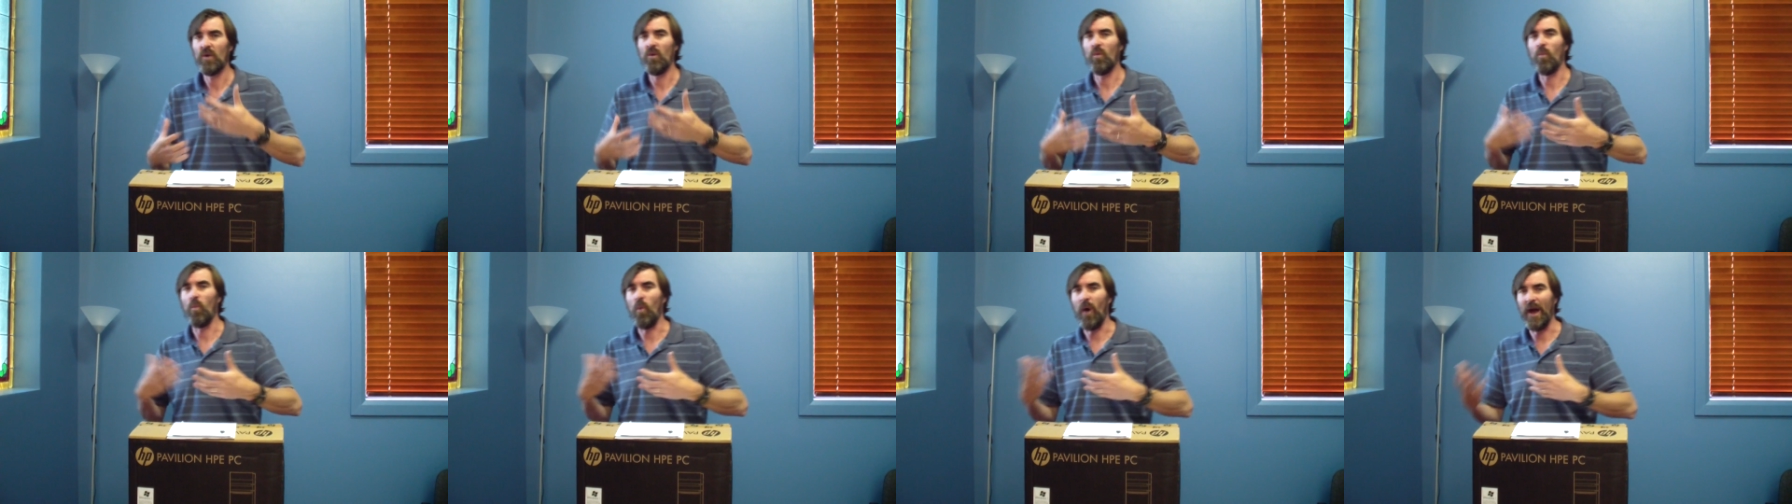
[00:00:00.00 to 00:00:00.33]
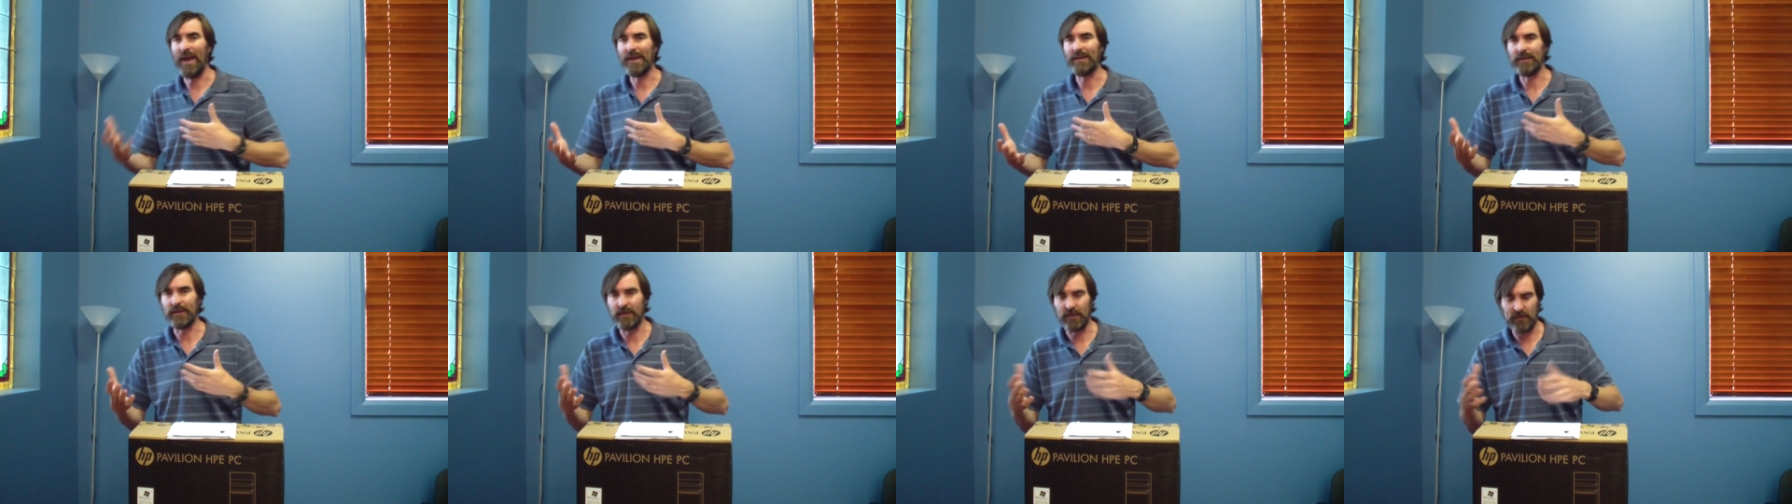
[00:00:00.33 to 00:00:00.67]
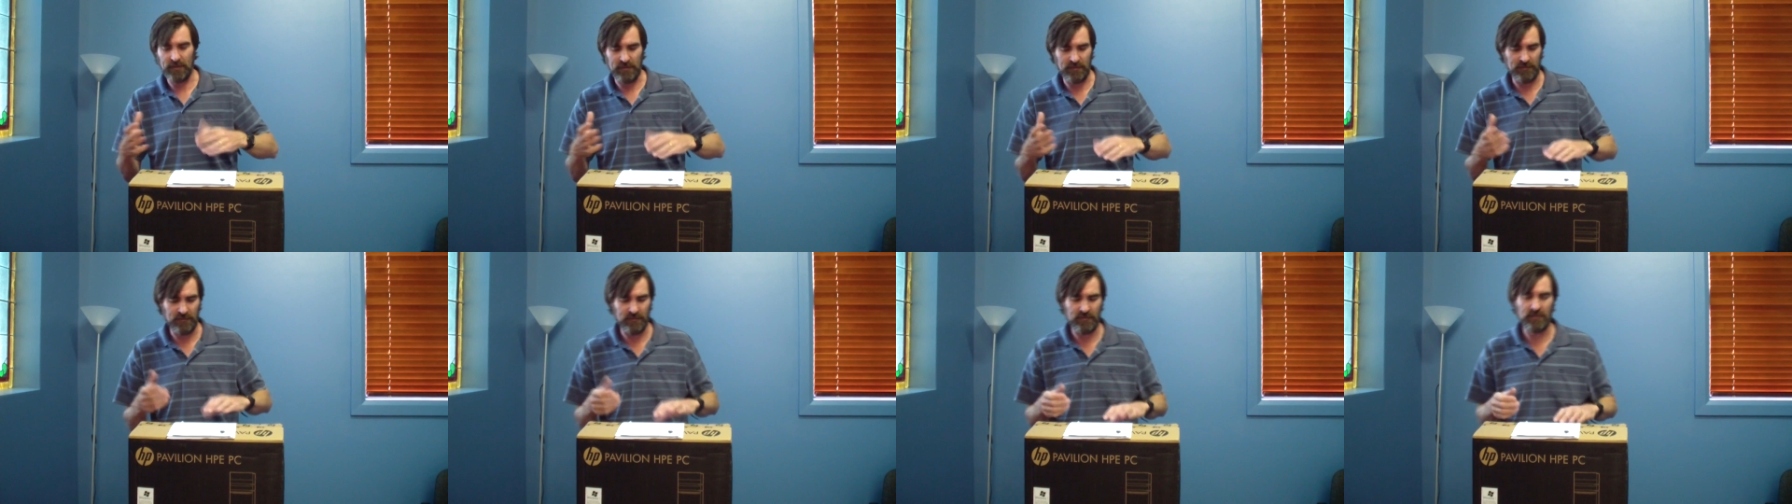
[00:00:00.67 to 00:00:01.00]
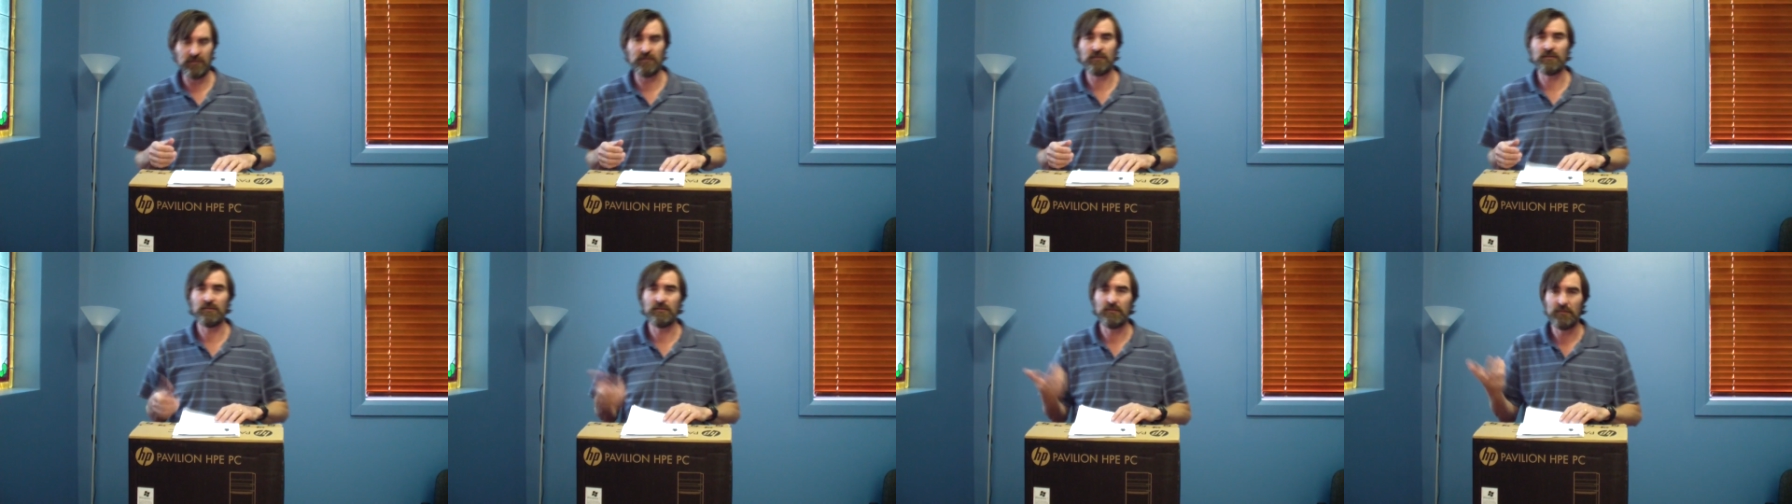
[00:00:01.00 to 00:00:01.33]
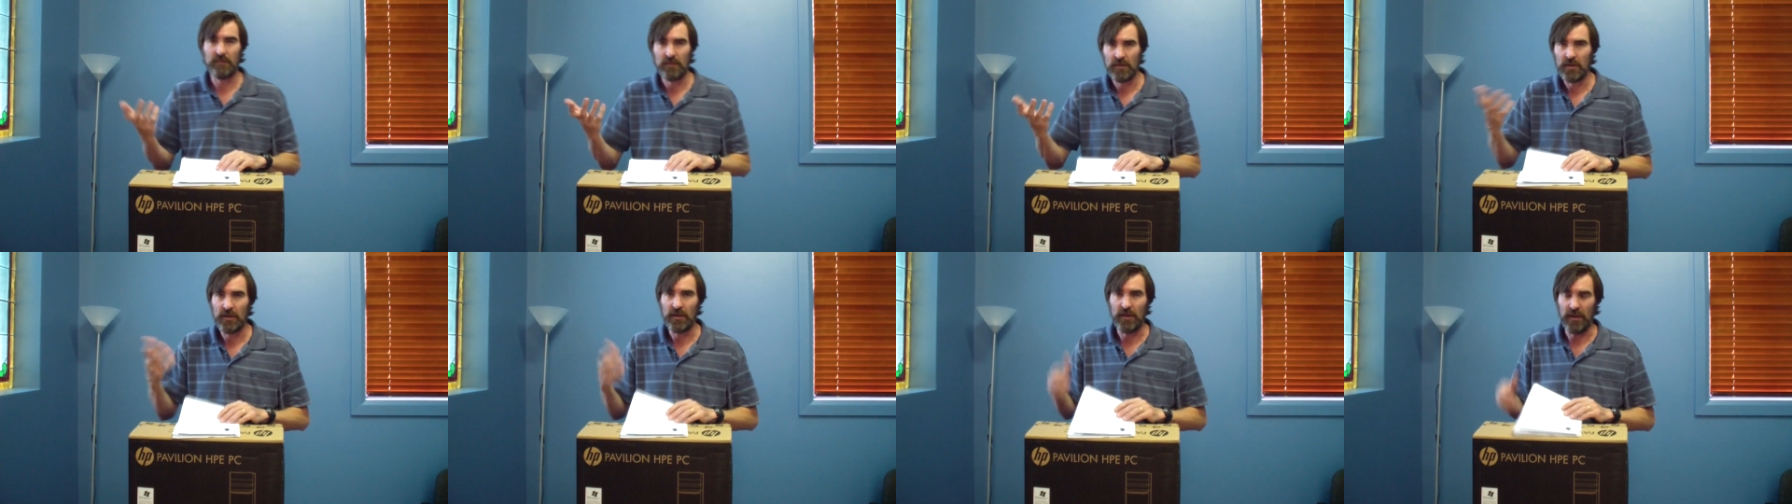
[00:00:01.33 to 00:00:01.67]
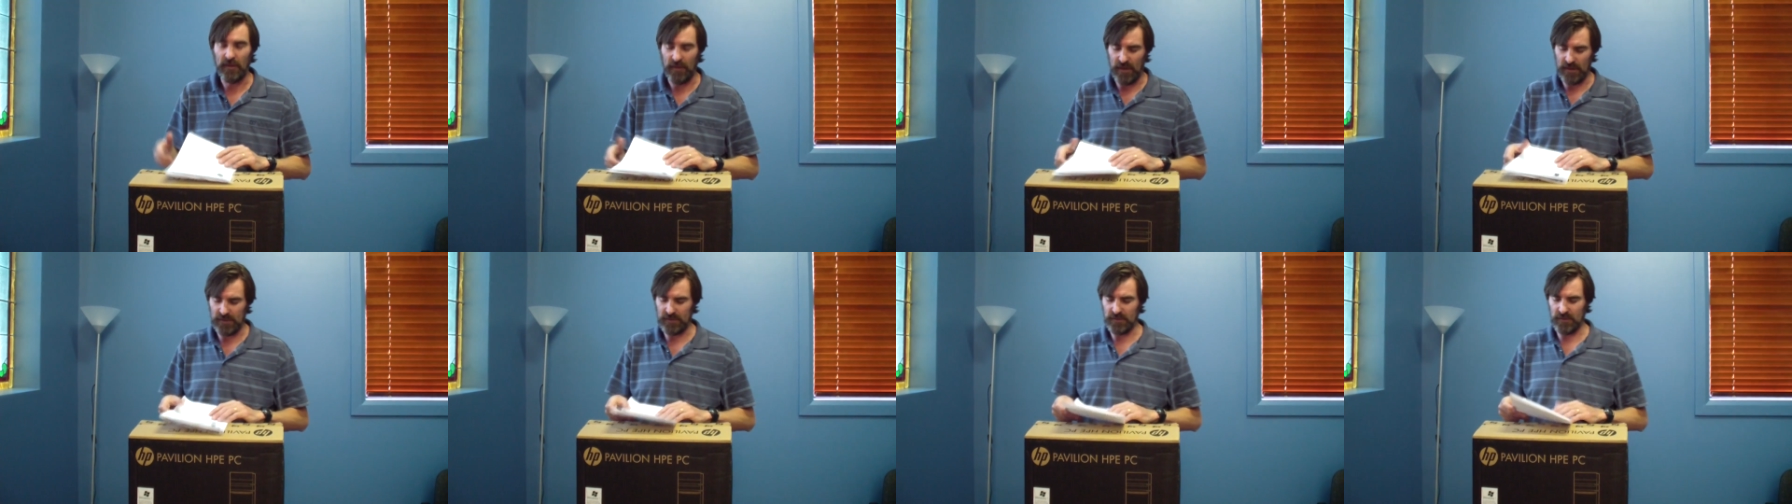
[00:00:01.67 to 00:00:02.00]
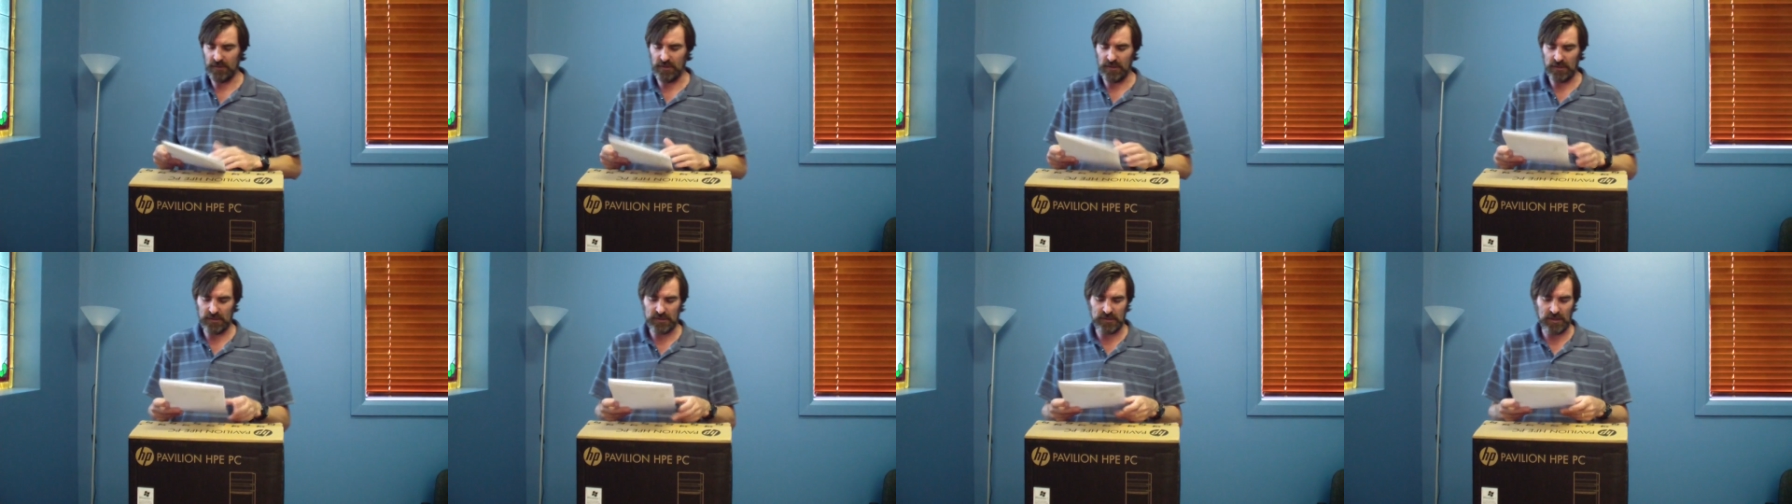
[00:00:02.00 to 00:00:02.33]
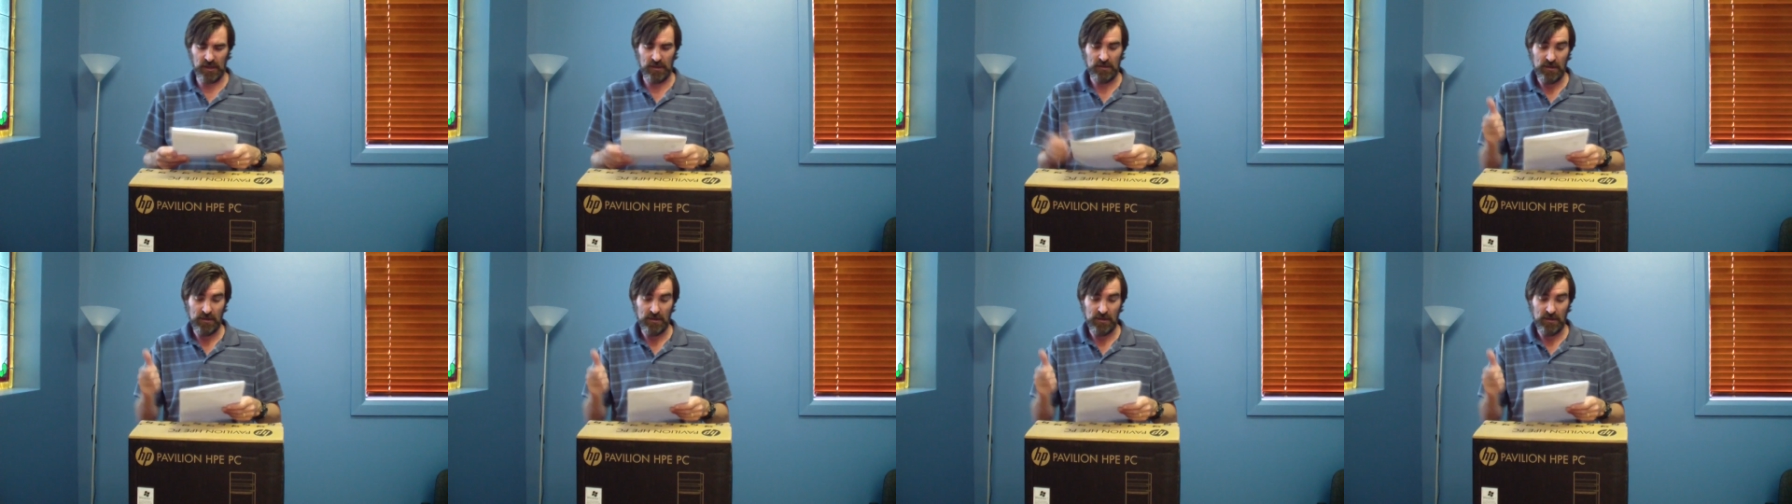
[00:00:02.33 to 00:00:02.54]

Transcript: waiting and that sort of thing. So